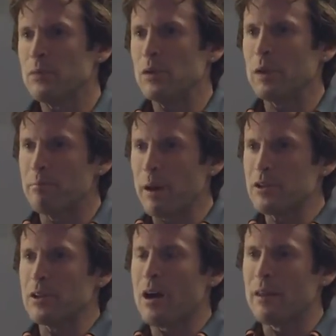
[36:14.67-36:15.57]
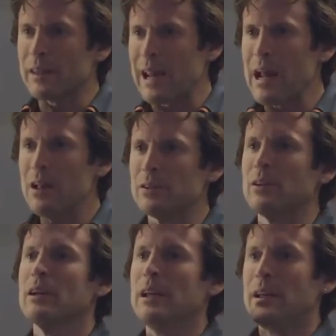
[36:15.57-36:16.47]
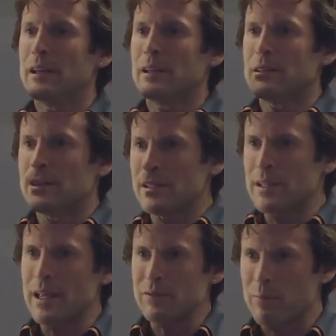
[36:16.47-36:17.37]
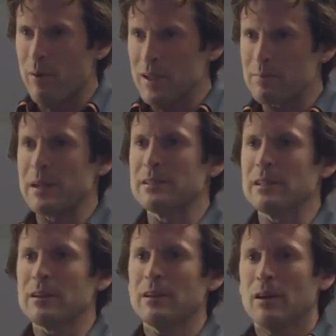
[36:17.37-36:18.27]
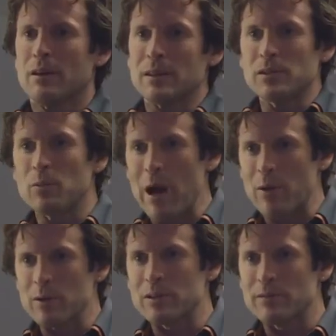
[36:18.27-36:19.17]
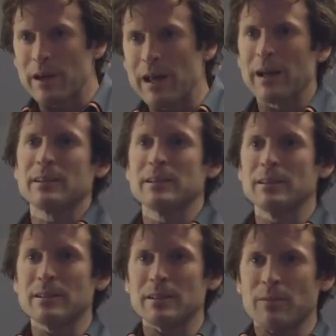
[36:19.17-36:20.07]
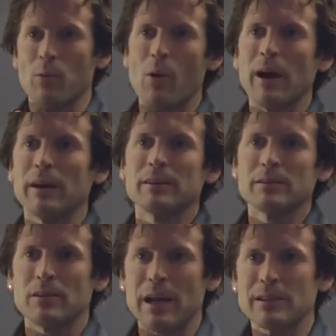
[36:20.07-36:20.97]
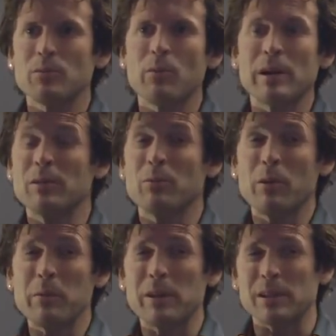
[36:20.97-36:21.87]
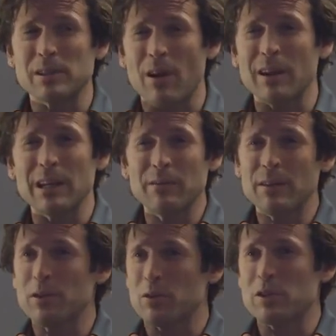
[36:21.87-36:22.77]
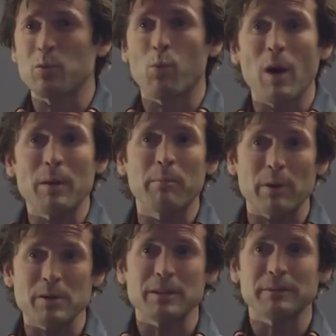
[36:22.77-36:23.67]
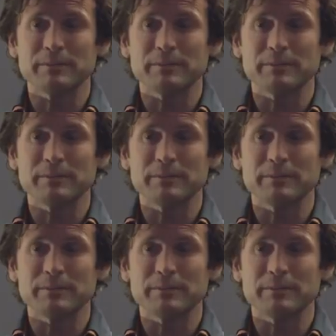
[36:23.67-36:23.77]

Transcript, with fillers: You can budget on the calendar. This day is for prospecting. This two hours is for X, and this is for Y. So that's the one, one way you can start, even if you're just one person.